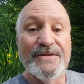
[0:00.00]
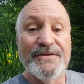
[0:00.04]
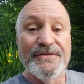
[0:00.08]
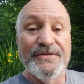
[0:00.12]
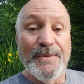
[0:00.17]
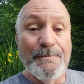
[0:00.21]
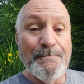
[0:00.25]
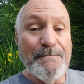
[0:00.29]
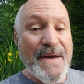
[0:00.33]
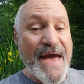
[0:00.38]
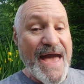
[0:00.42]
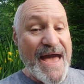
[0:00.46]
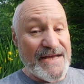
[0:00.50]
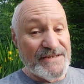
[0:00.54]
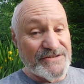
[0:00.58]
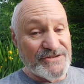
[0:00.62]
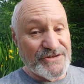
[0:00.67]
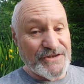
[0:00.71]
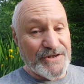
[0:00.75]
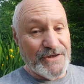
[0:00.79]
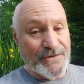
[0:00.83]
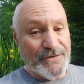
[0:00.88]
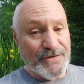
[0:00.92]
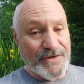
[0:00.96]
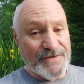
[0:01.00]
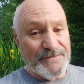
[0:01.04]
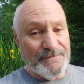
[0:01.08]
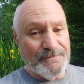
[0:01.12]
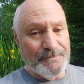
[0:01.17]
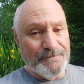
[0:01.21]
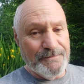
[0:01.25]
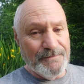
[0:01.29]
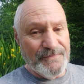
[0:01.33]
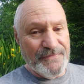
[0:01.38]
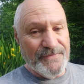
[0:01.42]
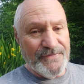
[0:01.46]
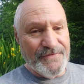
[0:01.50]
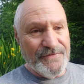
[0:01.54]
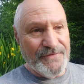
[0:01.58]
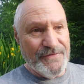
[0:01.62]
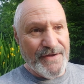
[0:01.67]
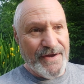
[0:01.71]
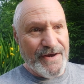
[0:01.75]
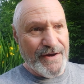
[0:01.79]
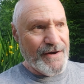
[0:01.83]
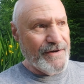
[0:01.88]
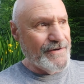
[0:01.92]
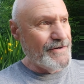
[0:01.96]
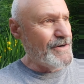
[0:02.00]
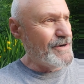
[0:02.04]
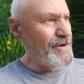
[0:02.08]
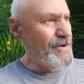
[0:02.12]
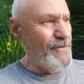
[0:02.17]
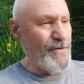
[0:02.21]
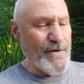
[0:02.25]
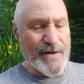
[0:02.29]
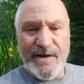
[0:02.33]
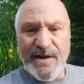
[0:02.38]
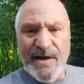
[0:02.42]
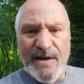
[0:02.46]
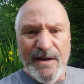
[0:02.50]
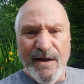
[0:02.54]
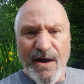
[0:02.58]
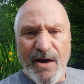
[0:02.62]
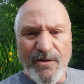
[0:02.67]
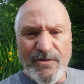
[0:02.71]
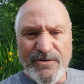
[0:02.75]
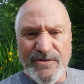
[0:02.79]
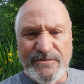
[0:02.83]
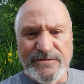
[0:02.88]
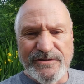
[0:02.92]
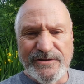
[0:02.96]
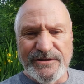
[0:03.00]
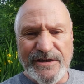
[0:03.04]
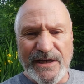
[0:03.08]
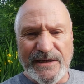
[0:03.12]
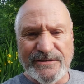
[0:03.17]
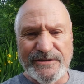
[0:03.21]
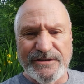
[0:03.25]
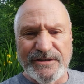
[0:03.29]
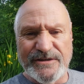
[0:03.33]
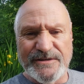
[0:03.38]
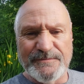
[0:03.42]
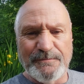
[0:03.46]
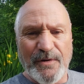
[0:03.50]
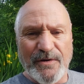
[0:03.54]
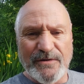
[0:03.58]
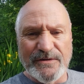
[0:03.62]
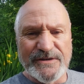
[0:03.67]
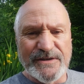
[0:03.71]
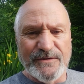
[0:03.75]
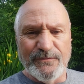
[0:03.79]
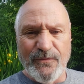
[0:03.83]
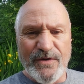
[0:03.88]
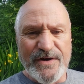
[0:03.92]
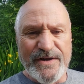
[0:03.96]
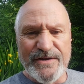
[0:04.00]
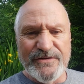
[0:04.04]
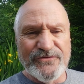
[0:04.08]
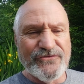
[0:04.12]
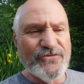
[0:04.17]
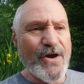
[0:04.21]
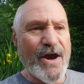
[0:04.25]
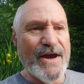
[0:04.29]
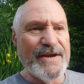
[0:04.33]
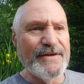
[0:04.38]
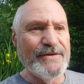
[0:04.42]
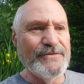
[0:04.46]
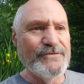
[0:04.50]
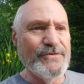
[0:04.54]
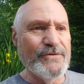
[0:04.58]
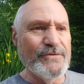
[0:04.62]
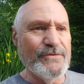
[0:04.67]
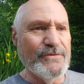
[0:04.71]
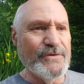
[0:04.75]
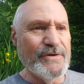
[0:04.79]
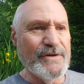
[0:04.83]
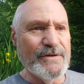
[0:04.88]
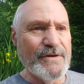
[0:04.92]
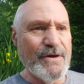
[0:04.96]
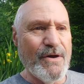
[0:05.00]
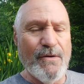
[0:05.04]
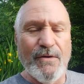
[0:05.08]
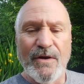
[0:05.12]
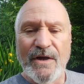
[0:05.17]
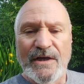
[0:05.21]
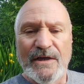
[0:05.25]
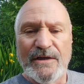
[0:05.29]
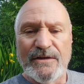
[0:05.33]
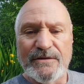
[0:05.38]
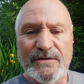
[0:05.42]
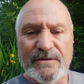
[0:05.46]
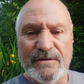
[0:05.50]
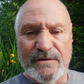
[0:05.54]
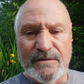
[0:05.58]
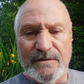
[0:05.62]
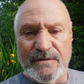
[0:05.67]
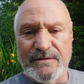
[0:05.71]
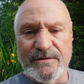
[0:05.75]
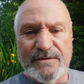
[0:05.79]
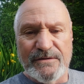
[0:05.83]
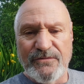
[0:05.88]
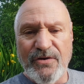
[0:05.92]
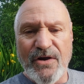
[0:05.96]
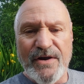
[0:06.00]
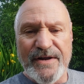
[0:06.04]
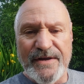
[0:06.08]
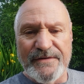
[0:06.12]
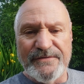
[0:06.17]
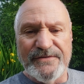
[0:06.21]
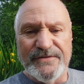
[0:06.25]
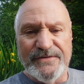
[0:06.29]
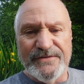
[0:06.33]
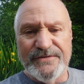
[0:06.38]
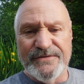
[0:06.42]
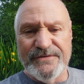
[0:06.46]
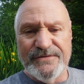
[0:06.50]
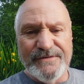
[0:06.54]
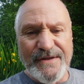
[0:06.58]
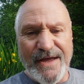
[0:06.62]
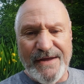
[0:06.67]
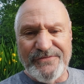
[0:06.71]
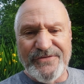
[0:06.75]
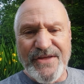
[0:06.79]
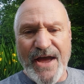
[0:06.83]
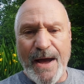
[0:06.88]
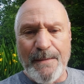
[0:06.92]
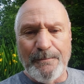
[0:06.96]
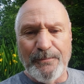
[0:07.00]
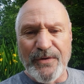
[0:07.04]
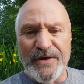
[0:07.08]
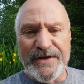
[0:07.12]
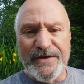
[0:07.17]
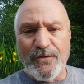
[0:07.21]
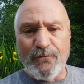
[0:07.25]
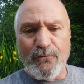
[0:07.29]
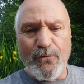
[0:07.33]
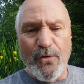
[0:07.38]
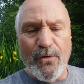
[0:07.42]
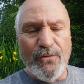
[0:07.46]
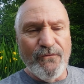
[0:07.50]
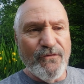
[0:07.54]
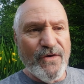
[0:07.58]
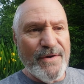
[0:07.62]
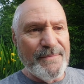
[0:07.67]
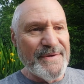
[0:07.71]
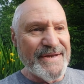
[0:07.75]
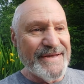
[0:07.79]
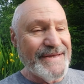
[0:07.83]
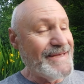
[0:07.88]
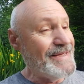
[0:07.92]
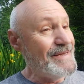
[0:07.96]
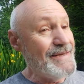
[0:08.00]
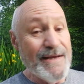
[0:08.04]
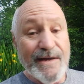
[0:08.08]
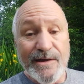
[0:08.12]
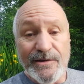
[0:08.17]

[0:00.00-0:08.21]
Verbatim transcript: the masculine there and you're going, oh, you sexist person, what are you trying to do? You know, trying to downplay the role of women again?